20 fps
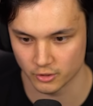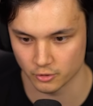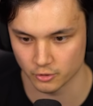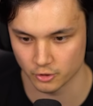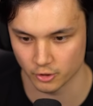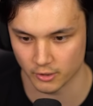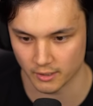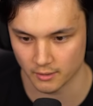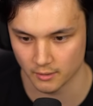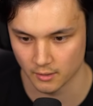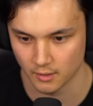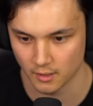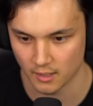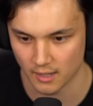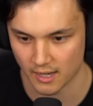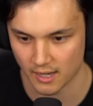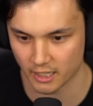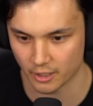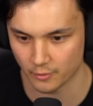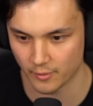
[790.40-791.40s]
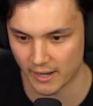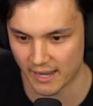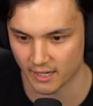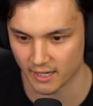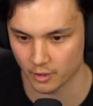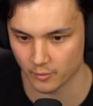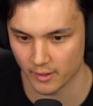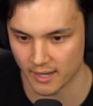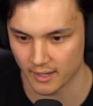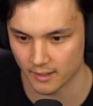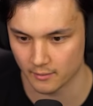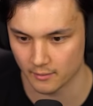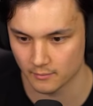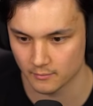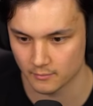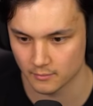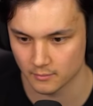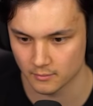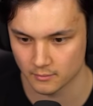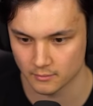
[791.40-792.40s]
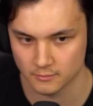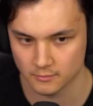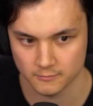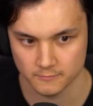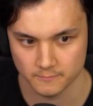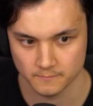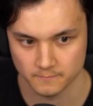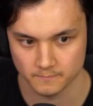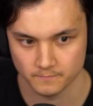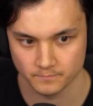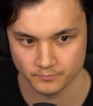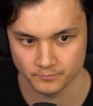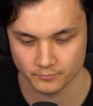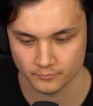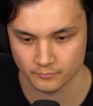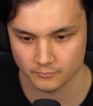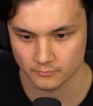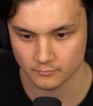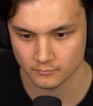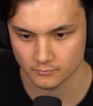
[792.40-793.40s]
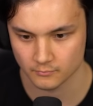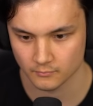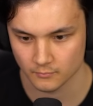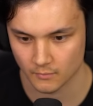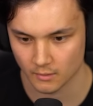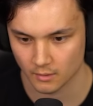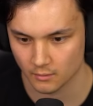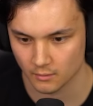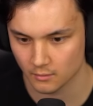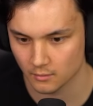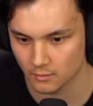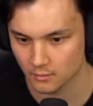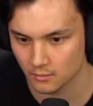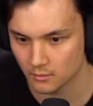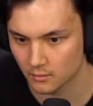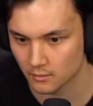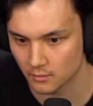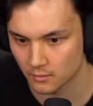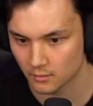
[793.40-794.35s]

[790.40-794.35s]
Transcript: Bertha. I got away. Bertha's pulling up and the car's pulling up.